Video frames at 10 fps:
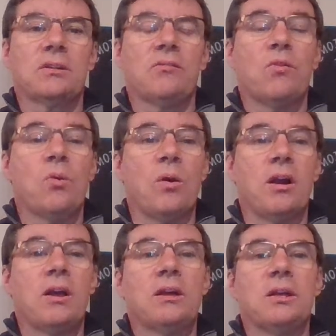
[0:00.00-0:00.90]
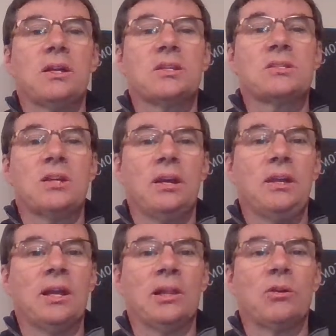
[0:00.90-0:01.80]
4.
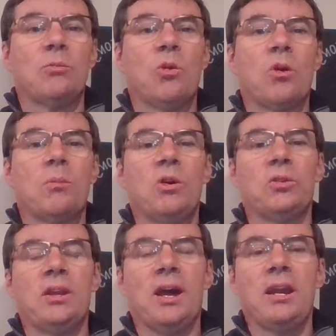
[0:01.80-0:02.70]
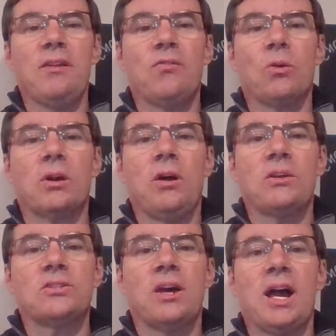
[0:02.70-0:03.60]
Study and learn more about the 94
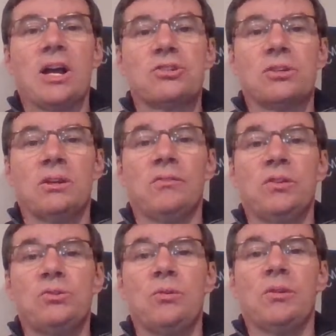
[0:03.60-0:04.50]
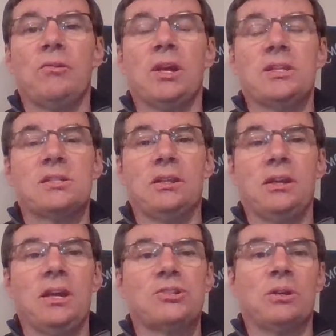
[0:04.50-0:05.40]
calls to action of the Truth and
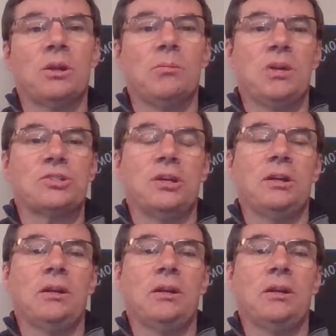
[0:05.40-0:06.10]
Reconciliation Commission.